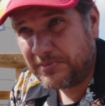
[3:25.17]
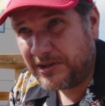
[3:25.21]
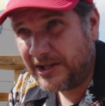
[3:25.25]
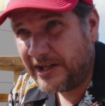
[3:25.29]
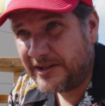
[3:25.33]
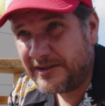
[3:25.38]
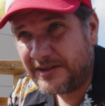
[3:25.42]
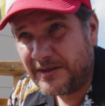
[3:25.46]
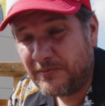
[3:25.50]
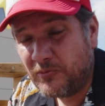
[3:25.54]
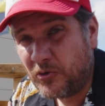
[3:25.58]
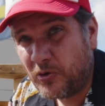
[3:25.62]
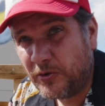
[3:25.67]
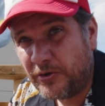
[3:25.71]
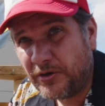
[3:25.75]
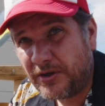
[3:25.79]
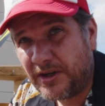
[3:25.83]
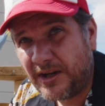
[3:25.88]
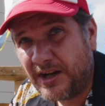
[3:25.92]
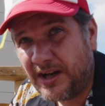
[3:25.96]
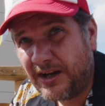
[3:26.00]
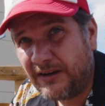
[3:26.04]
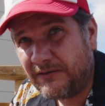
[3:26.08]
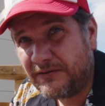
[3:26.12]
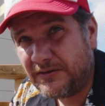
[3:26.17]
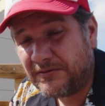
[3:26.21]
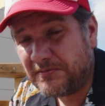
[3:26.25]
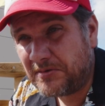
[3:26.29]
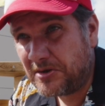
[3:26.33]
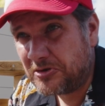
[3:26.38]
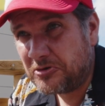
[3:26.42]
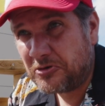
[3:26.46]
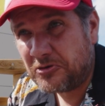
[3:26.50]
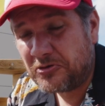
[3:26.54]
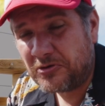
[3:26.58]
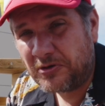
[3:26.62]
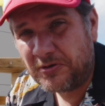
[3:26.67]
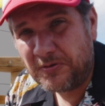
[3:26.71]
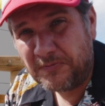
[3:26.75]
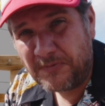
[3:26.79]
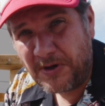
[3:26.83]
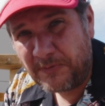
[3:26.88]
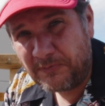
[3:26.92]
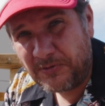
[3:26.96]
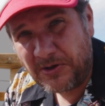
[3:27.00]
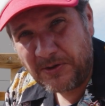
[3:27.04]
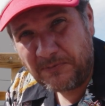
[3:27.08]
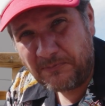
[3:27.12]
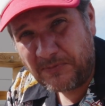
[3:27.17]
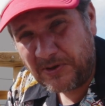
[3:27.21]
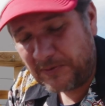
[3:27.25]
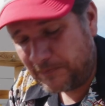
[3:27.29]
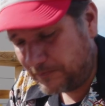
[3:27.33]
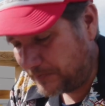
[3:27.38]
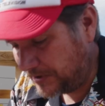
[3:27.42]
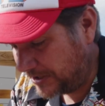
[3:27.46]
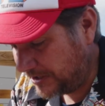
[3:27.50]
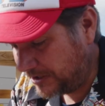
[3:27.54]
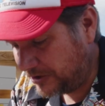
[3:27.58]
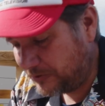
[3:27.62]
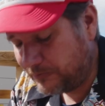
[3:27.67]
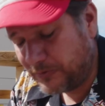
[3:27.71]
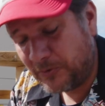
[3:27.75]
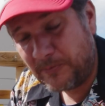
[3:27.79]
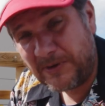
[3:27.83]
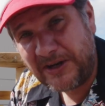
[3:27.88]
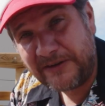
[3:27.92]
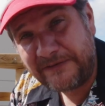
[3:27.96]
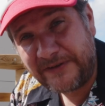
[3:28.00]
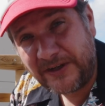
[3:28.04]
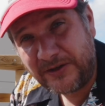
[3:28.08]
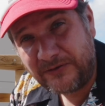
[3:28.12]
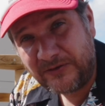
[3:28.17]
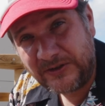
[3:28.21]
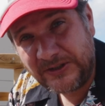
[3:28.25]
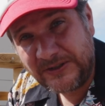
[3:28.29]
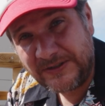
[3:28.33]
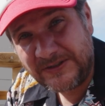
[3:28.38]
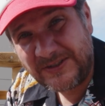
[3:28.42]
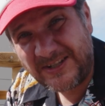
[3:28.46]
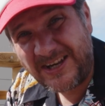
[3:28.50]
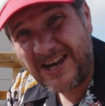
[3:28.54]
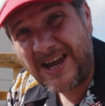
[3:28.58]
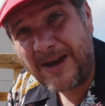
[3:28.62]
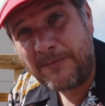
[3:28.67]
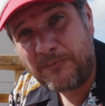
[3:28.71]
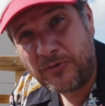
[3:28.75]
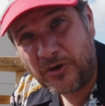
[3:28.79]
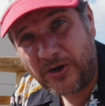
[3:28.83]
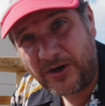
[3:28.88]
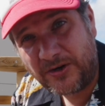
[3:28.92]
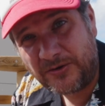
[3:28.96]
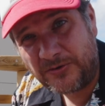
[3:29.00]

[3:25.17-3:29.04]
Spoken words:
plenty more you can have. I just don't remember them by now. But my favorite is the hamburger